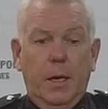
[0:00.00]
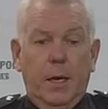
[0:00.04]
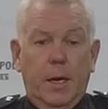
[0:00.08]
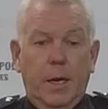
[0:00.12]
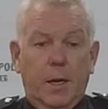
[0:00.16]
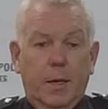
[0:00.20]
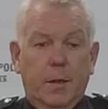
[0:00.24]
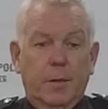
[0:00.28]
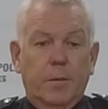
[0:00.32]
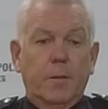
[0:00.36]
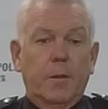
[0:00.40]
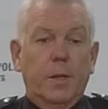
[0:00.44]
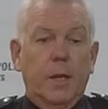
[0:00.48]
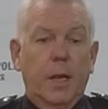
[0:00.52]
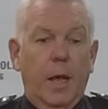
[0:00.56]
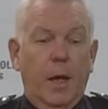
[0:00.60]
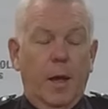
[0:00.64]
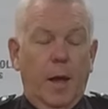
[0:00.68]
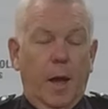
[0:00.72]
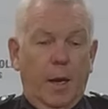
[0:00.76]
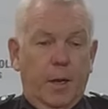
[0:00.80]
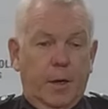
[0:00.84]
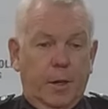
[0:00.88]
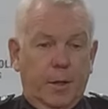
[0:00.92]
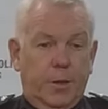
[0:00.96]
And
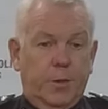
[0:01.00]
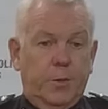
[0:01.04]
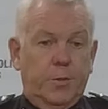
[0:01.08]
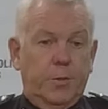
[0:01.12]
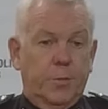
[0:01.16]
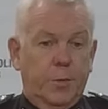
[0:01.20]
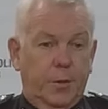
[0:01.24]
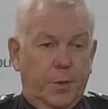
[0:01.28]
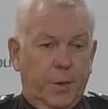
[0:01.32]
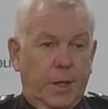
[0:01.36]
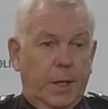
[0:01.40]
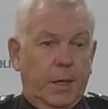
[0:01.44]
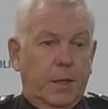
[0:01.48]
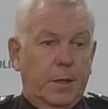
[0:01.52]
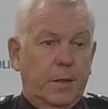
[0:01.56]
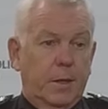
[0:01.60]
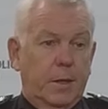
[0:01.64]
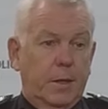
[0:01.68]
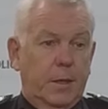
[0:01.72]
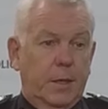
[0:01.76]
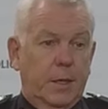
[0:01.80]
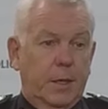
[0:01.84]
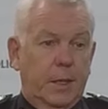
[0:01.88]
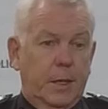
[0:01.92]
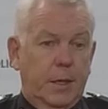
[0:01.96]
I do think
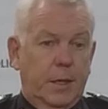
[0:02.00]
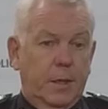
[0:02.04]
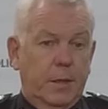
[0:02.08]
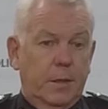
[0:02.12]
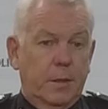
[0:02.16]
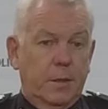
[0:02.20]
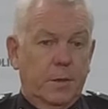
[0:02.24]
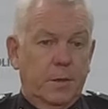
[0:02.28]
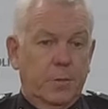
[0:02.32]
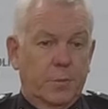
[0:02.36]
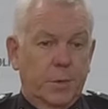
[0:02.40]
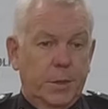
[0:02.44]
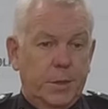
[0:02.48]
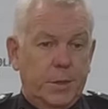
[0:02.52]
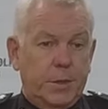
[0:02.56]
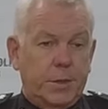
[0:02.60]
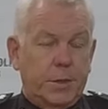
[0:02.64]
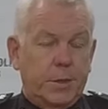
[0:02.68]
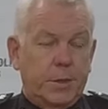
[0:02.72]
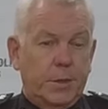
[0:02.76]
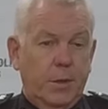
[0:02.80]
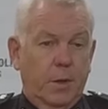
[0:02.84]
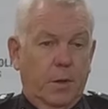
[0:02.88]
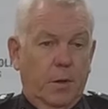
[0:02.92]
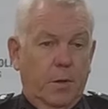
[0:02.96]
that the
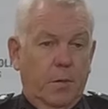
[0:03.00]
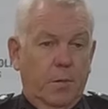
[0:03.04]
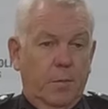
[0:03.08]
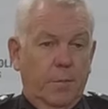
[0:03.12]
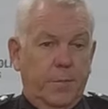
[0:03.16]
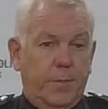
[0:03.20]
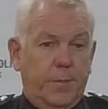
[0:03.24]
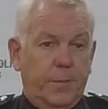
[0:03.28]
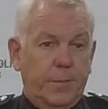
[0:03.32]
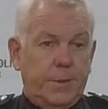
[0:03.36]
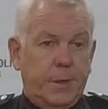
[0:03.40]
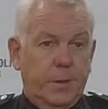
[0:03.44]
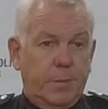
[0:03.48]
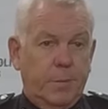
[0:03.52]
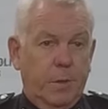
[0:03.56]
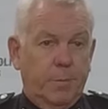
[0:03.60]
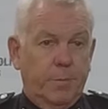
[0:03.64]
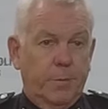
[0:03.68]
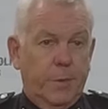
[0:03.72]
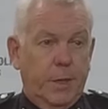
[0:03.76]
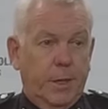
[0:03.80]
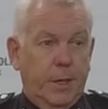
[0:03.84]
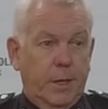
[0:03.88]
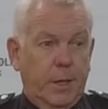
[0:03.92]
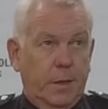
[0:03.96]
risks of
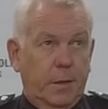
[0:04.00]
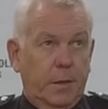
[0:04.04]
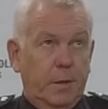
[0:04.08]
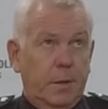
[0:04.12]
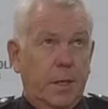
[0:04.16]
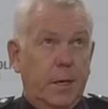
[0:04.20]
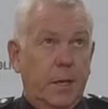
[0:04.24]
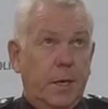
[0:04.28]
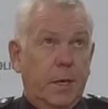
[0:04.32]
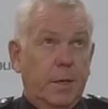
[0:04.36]
someone being